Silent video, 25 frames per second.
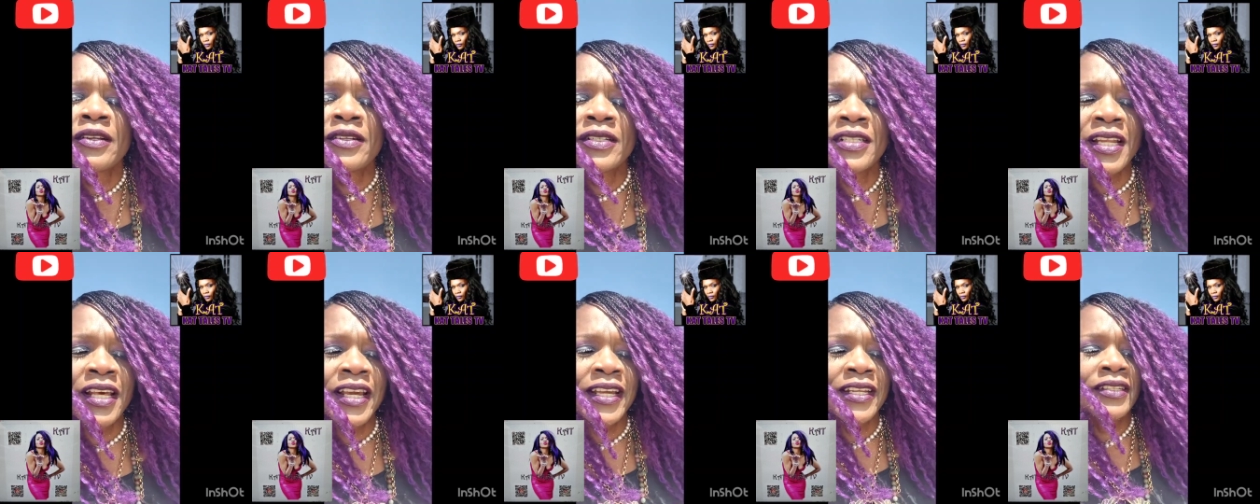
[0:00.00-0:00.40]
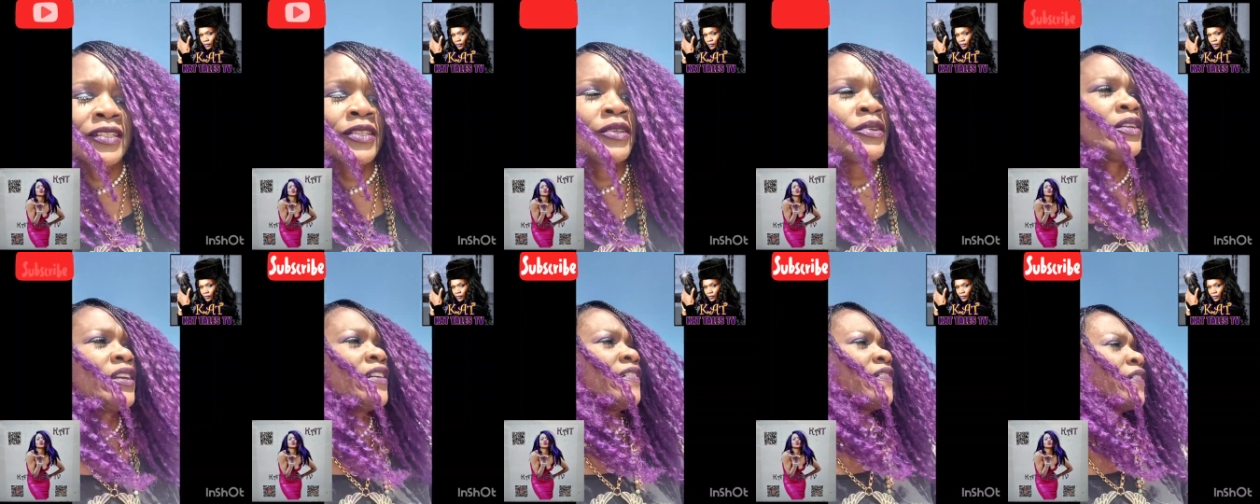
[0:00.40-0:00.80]
There's
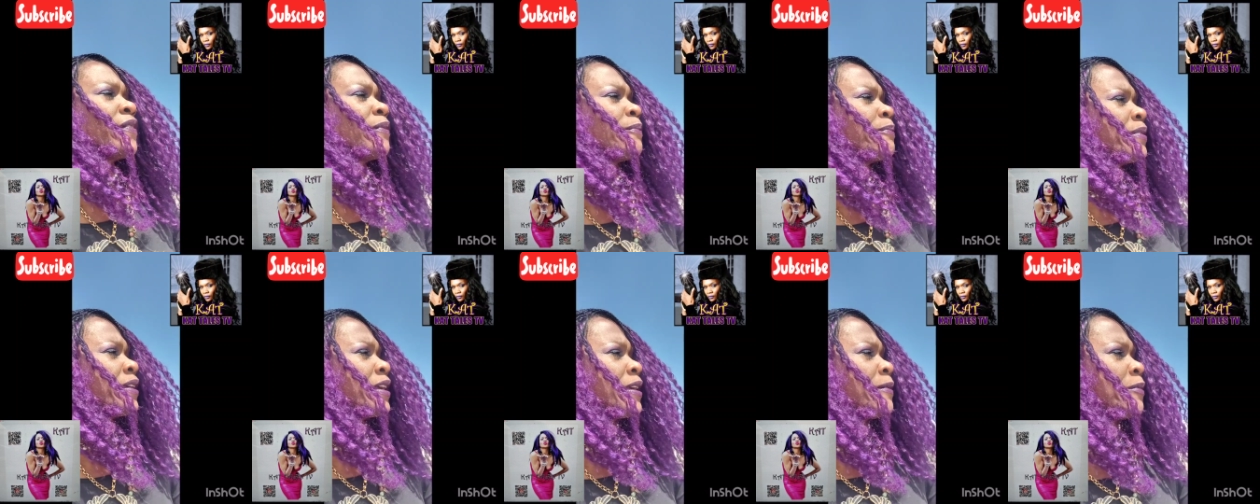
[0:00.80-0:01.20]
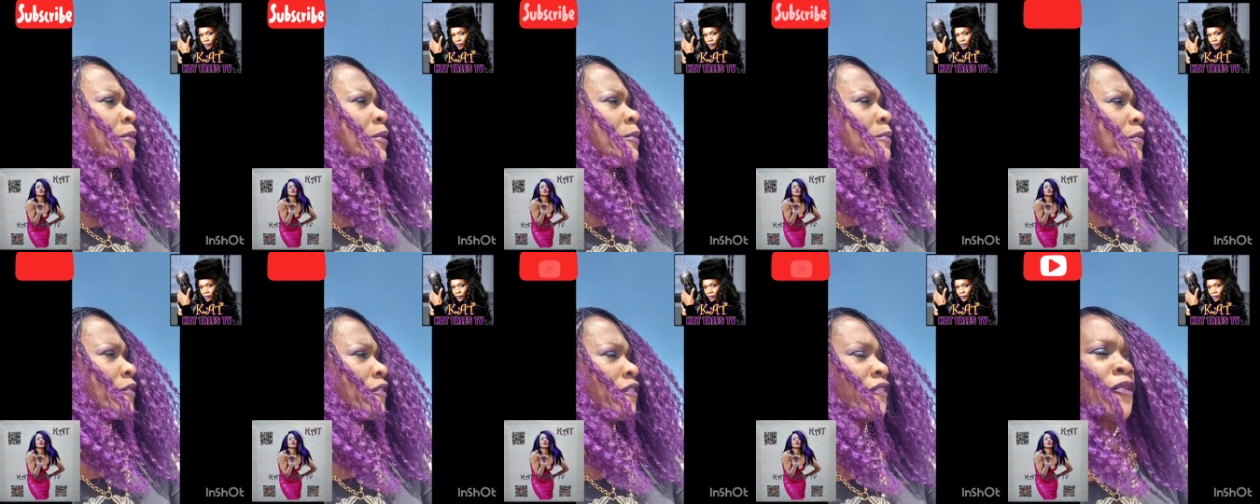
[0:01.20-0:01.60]
two different
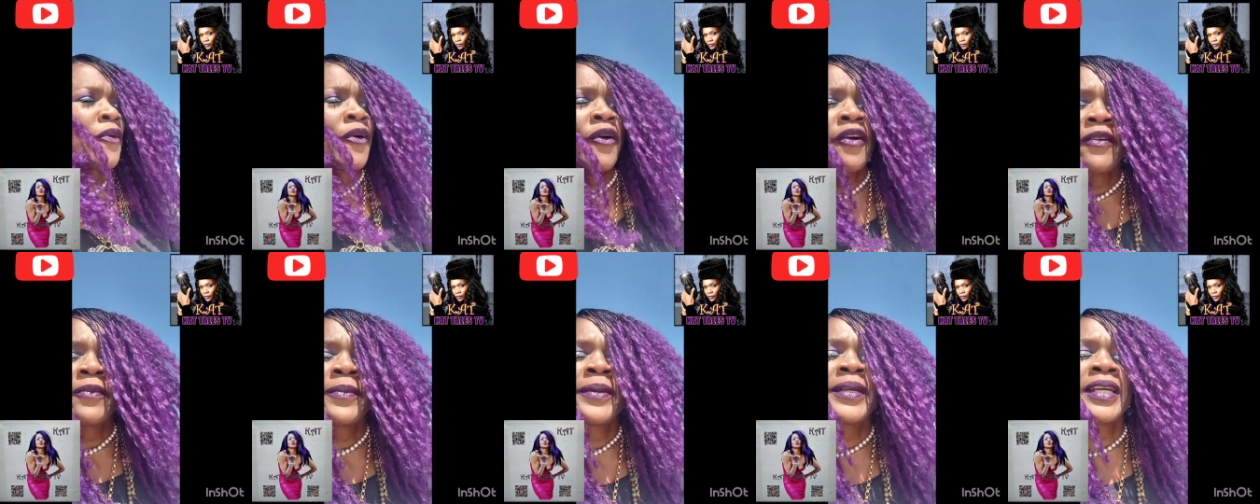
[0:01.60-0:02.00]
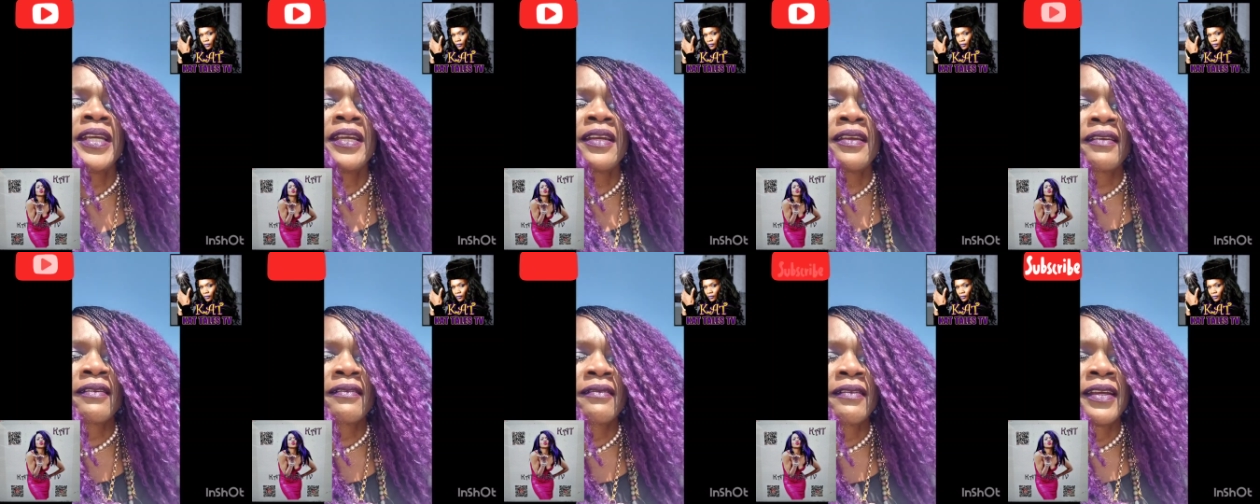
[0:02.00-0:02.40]
people
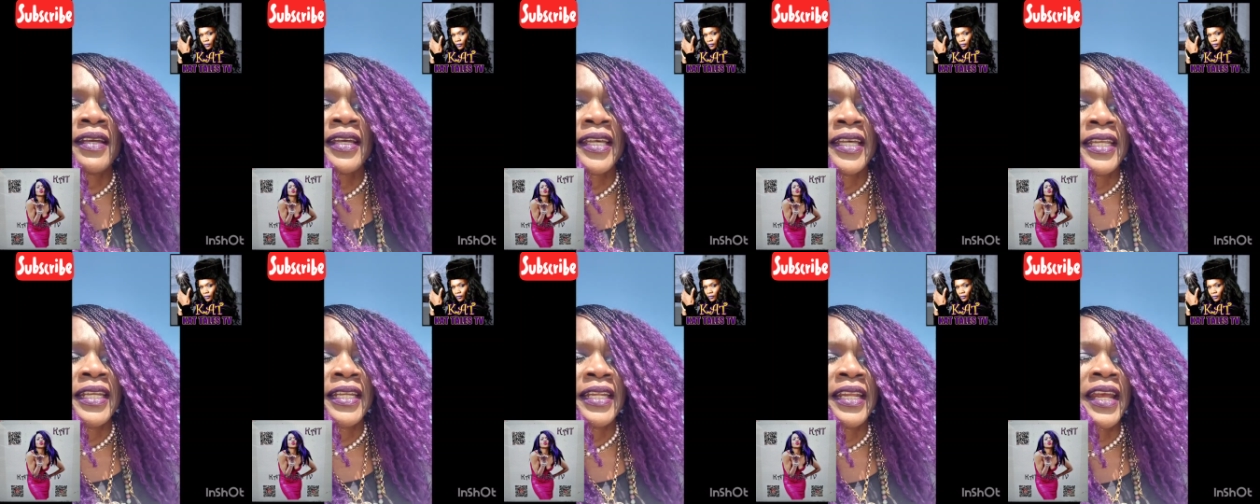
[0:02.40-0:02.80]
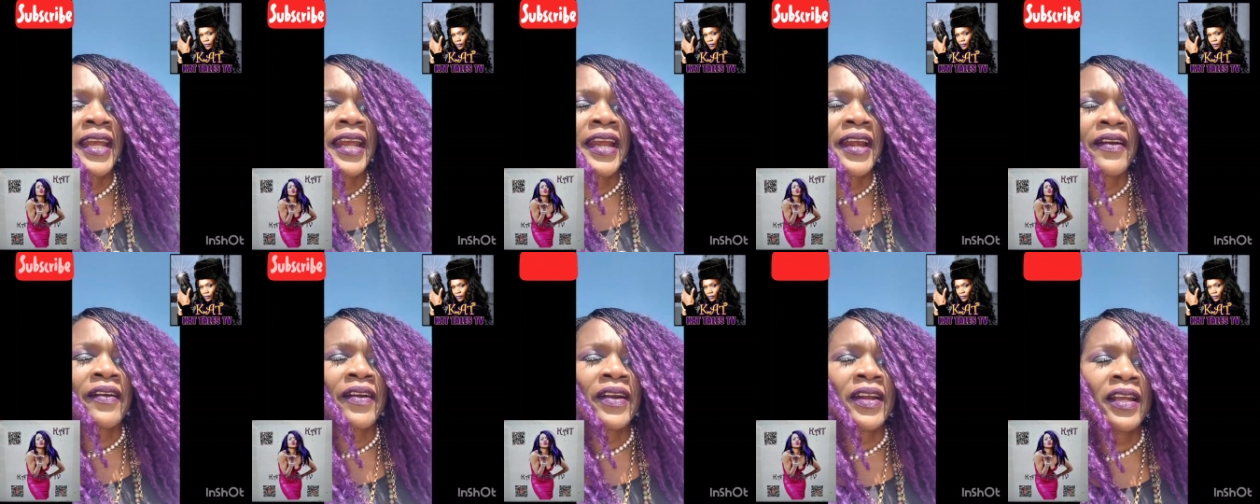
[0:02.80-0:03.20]
performing in
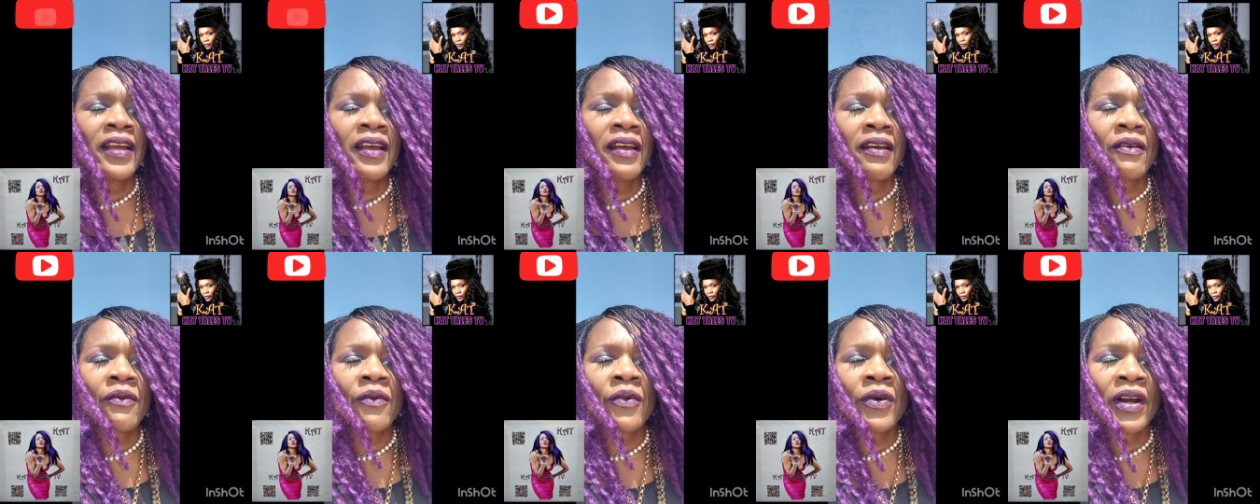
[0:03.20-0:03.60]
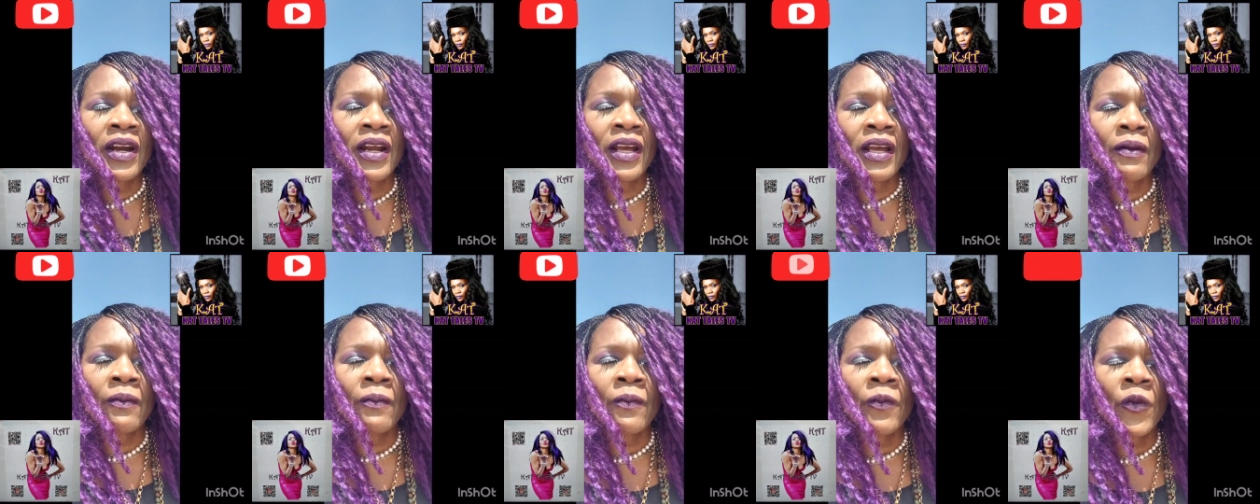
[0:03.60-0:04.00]
the area where
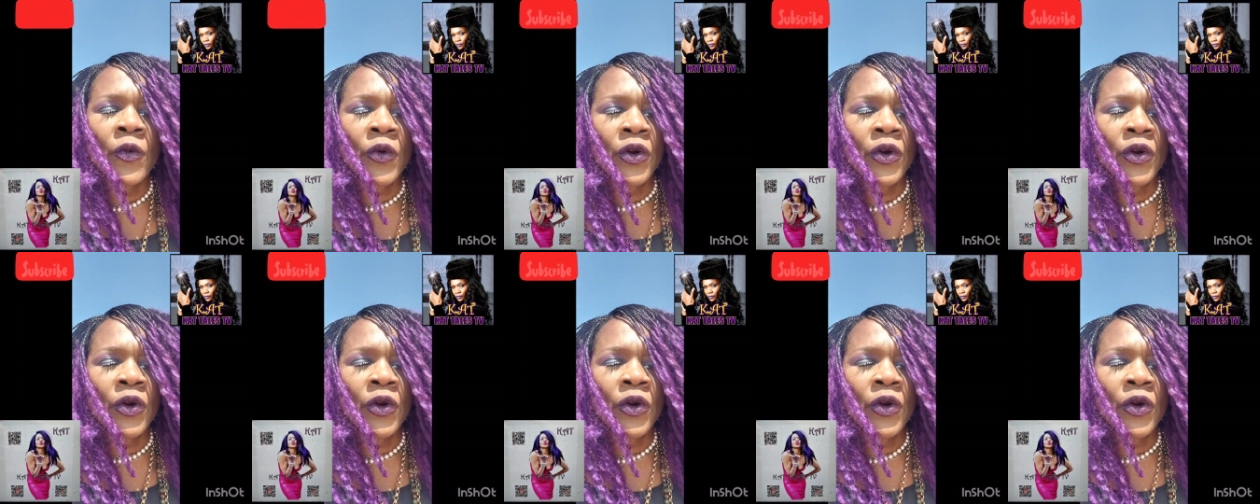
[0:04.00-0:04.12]
I